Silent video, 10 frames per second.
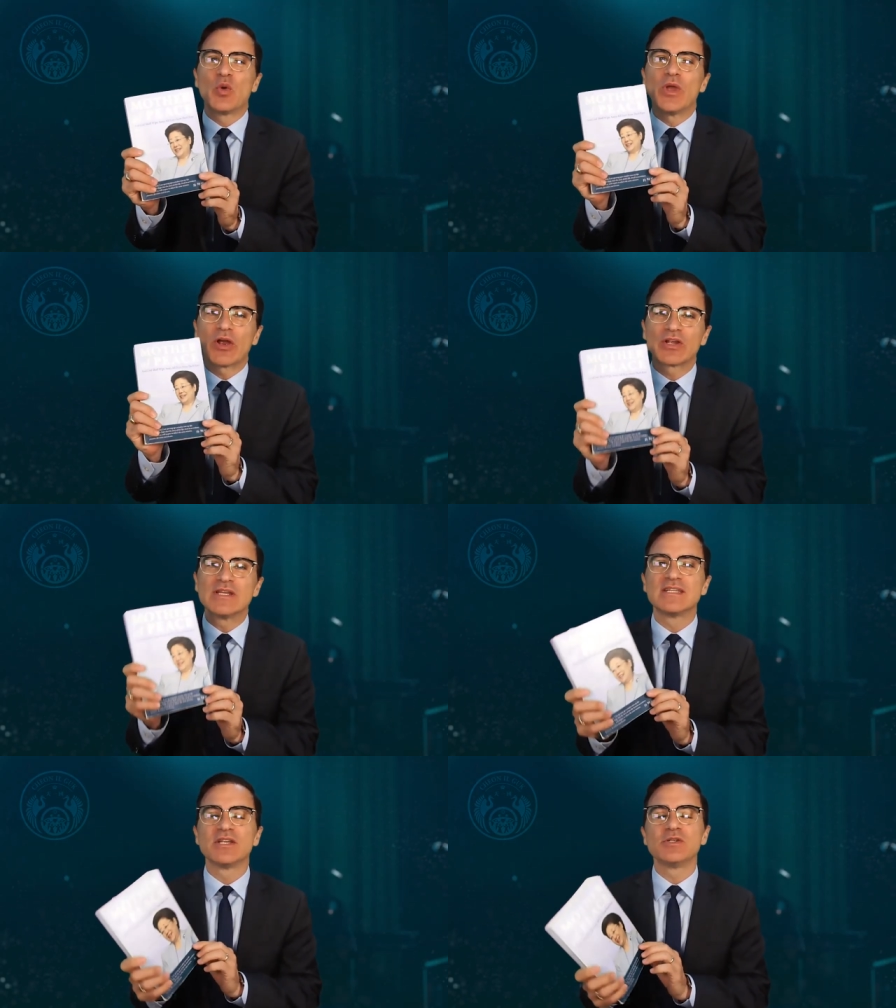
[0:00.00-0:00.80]
We are
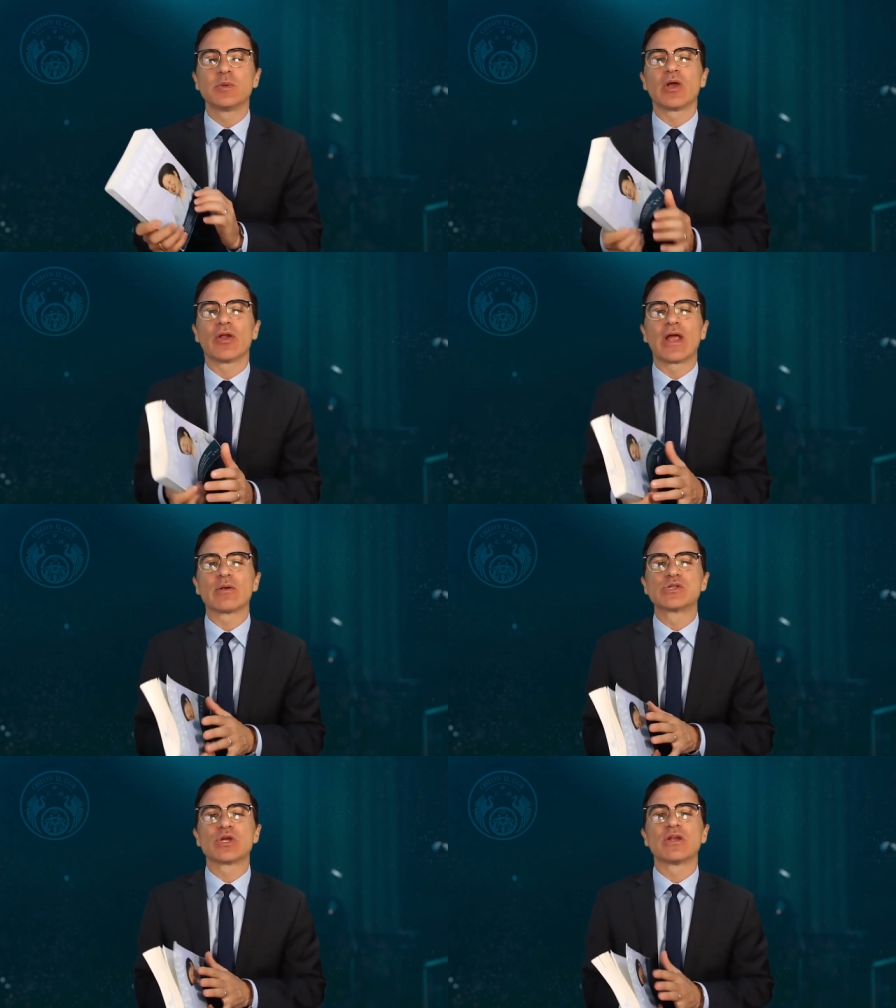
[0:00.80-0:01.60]
continuing on
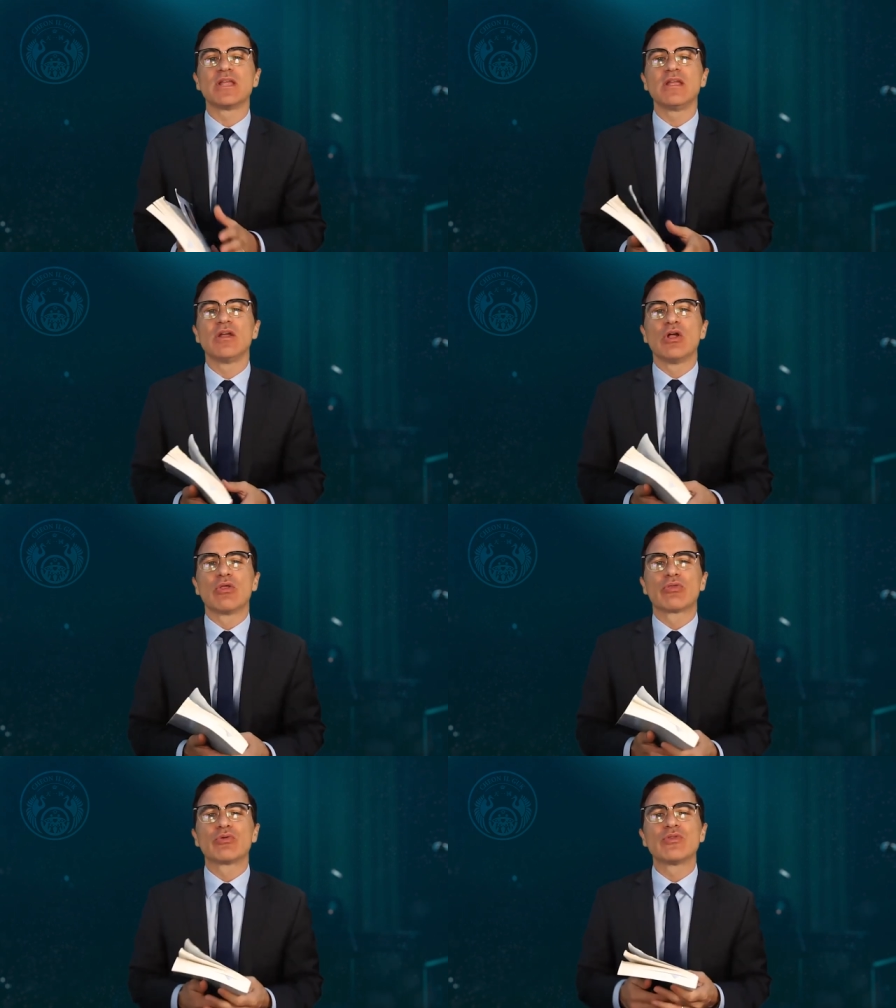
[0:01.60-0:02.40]
our journey
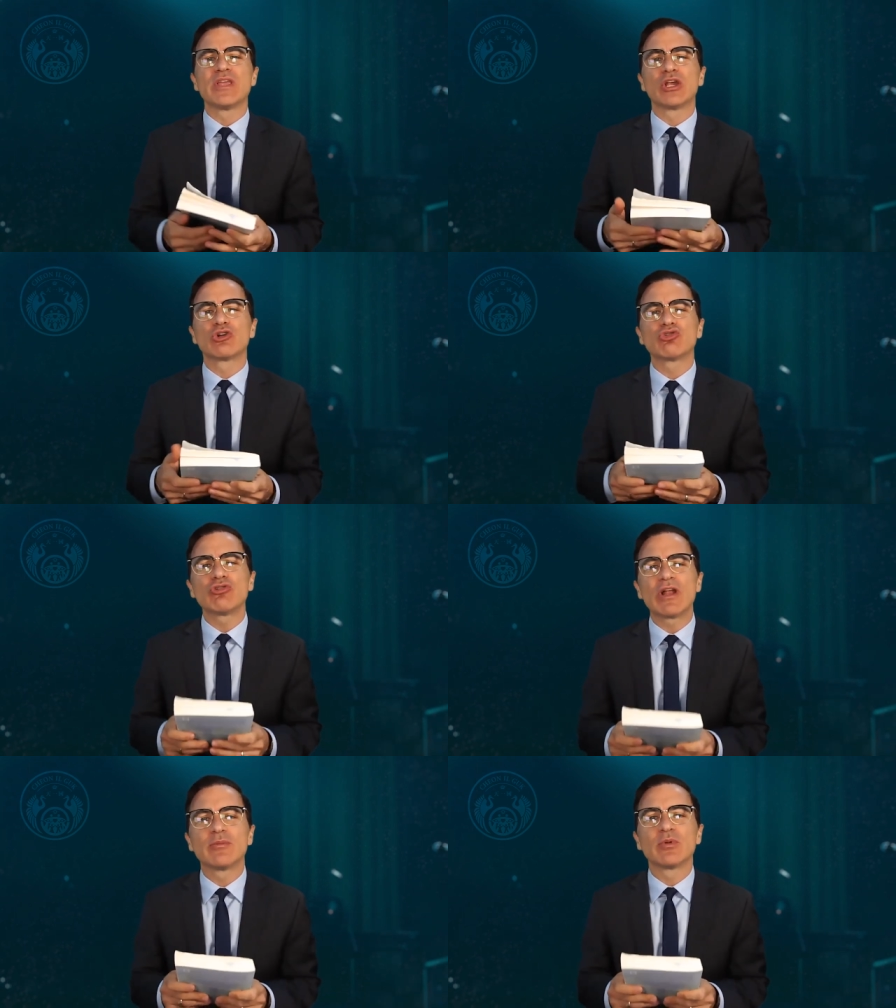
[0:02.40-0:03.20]
through the
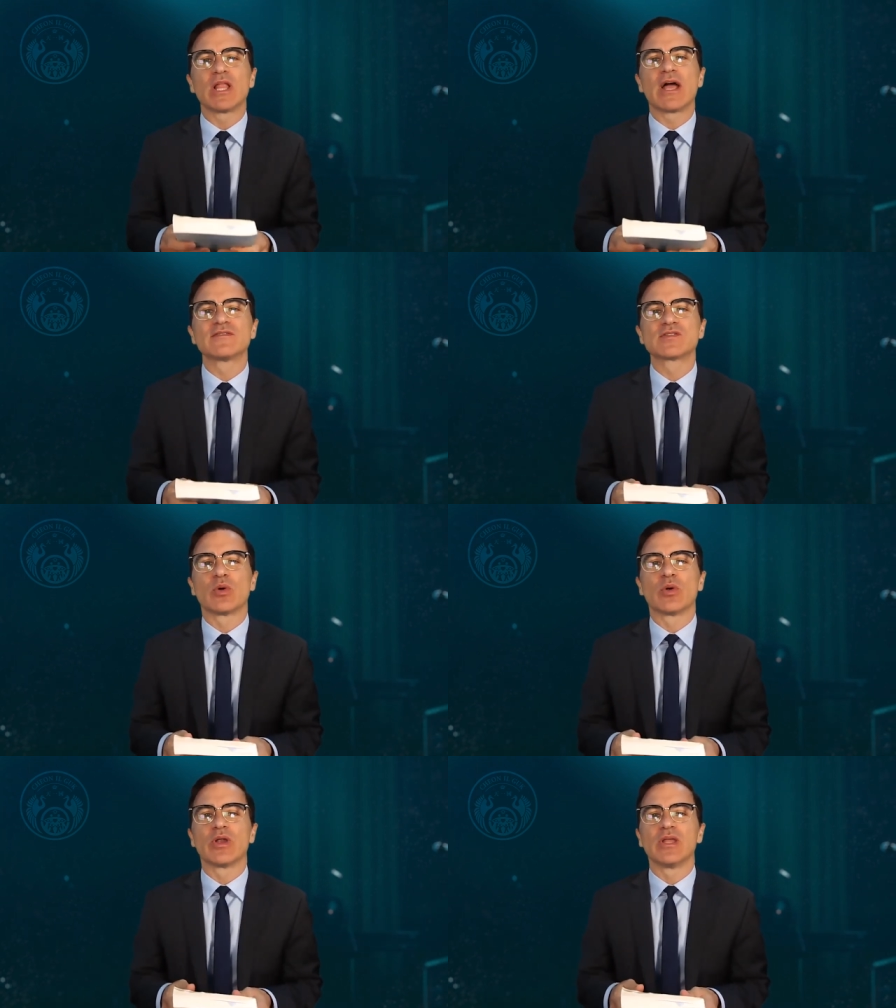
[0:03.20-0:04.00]
incredible life
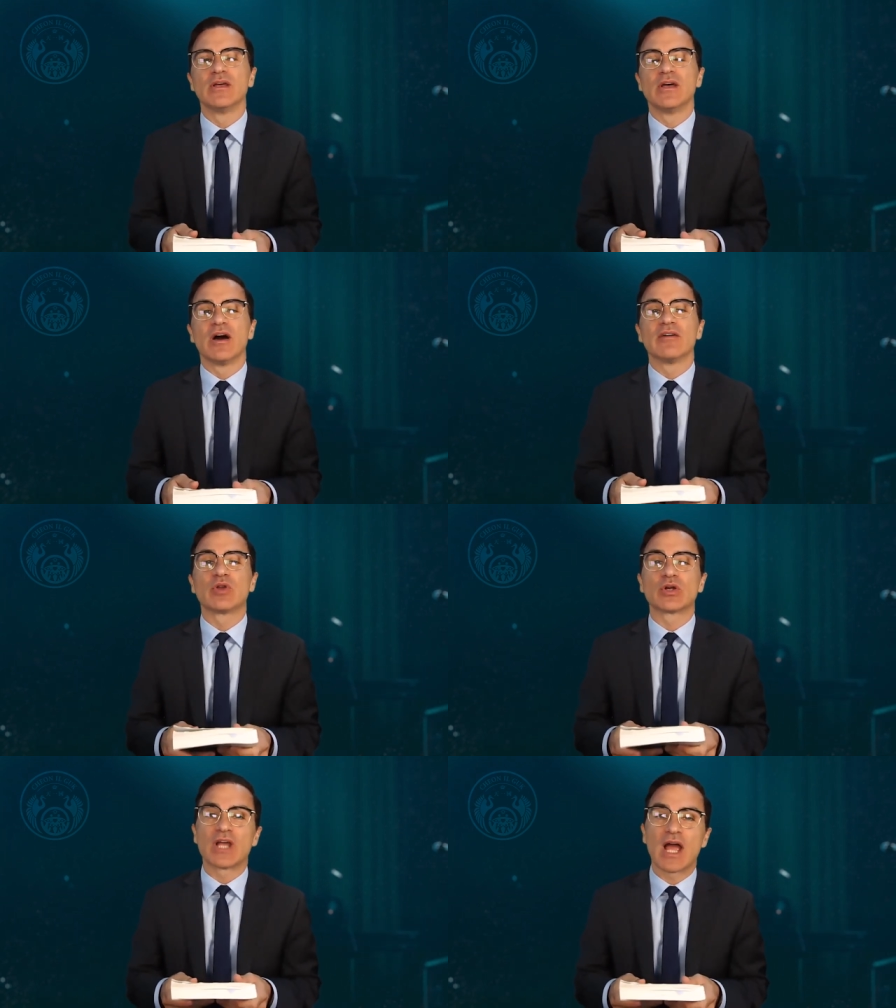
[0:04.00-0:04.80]
story of
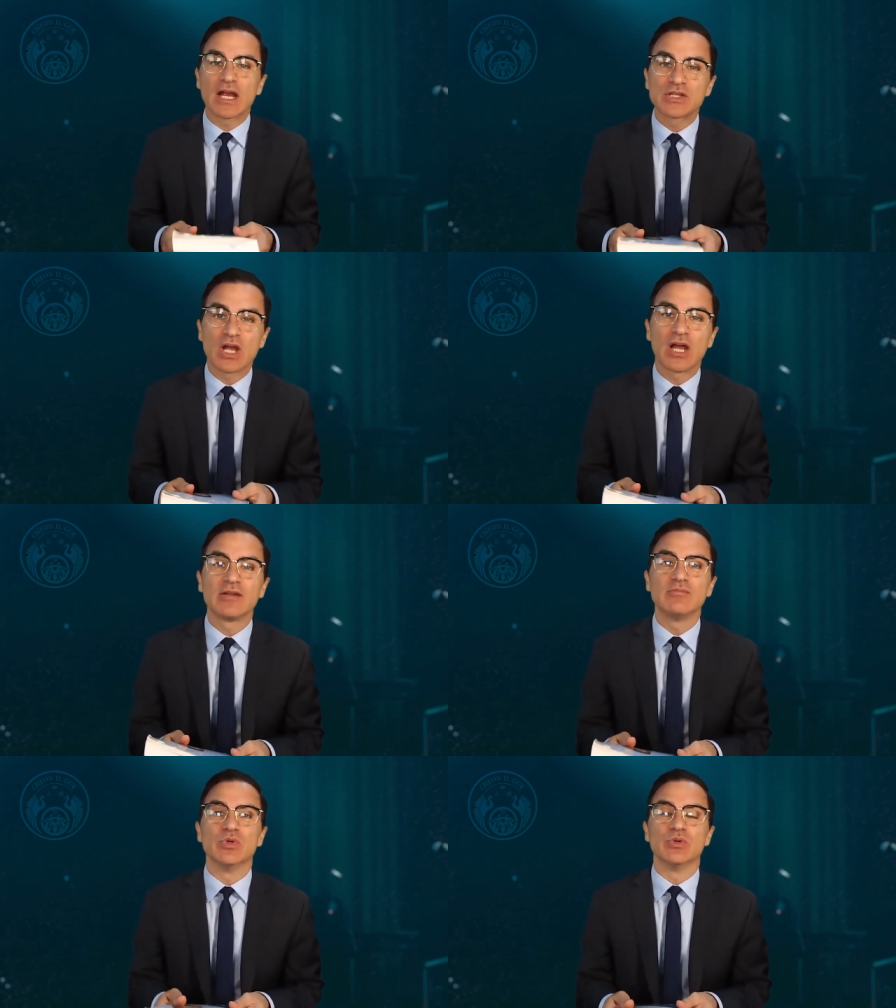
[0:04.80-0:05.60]
Dr. Hak Ja
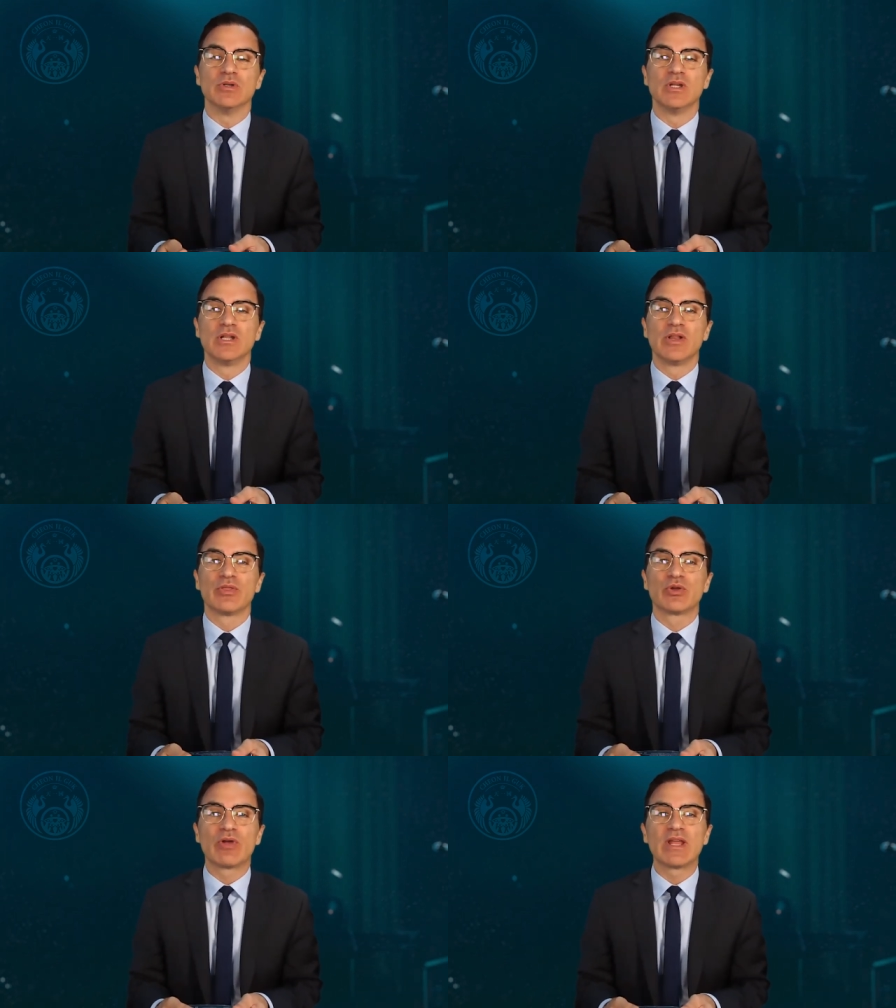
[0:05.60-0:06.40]
Han Moon,
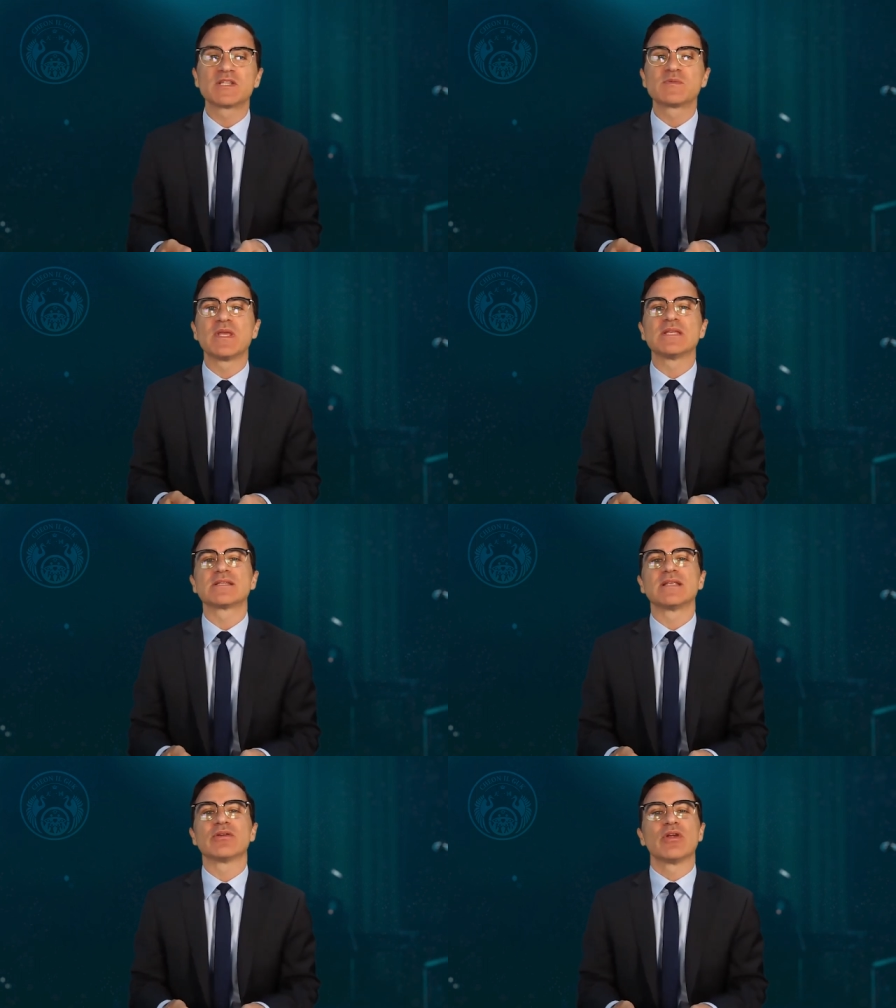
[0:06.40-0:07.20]
the greatest
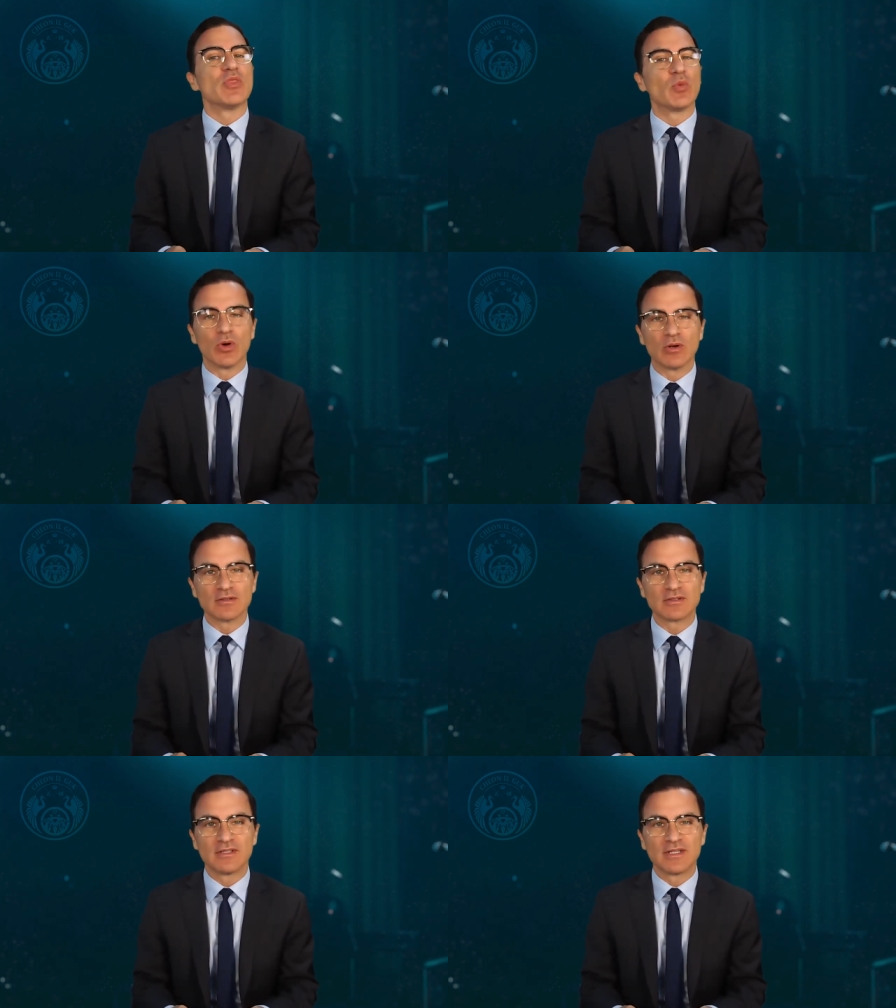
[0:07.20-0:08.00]
peace leader in the
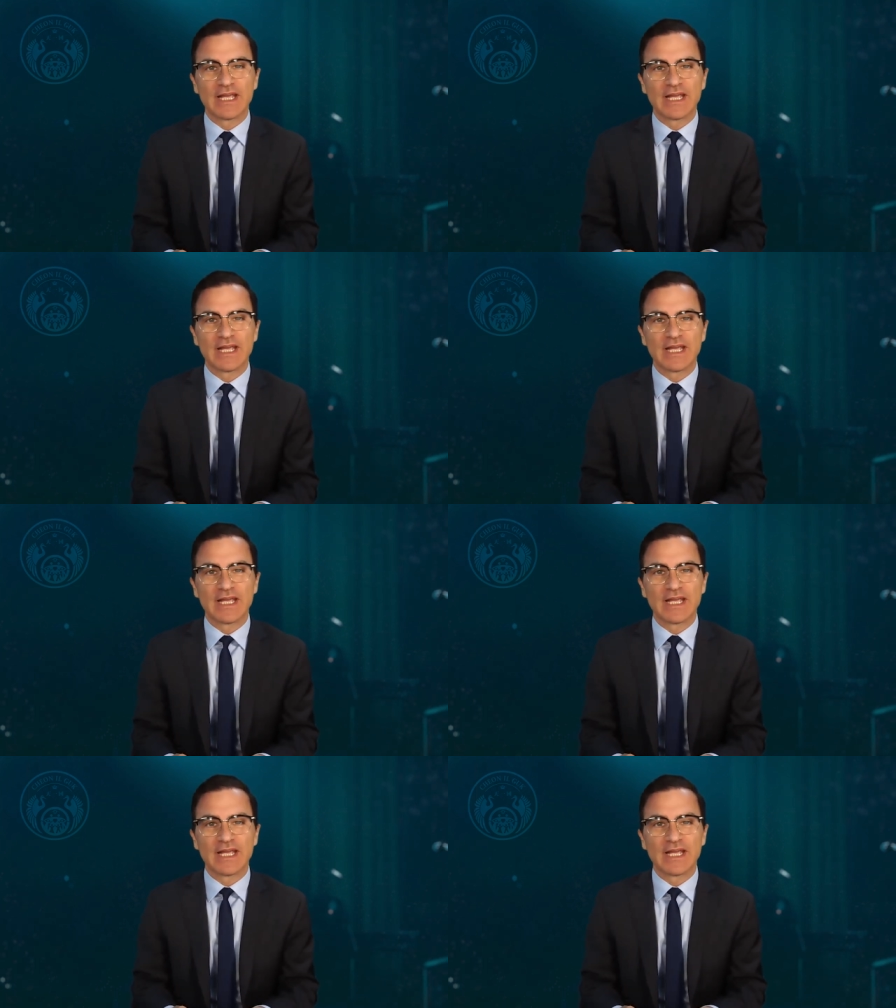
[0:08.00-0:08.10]
world.